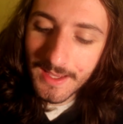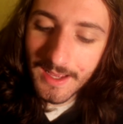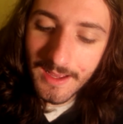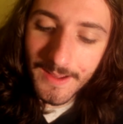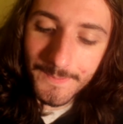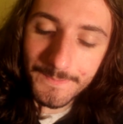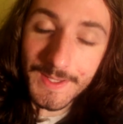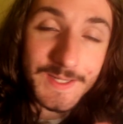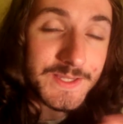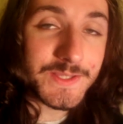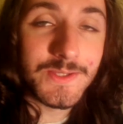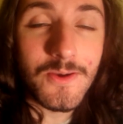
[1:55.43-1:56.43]

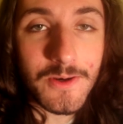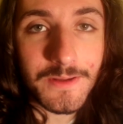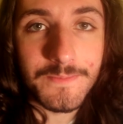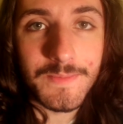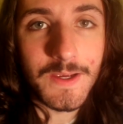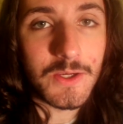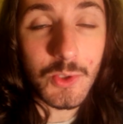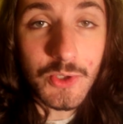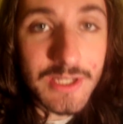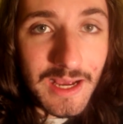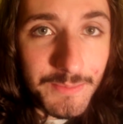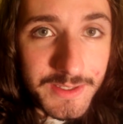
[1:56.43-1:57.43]
And it's not a
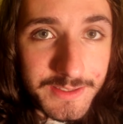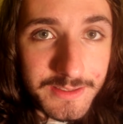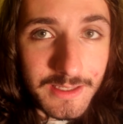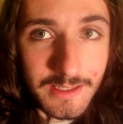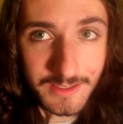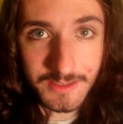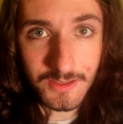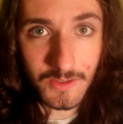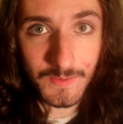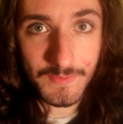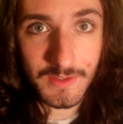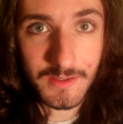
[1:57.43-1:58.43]
good habit, it's
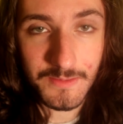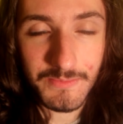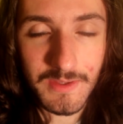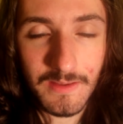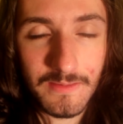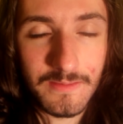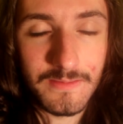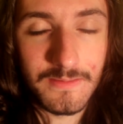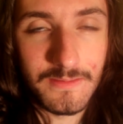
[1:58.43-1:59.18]
not something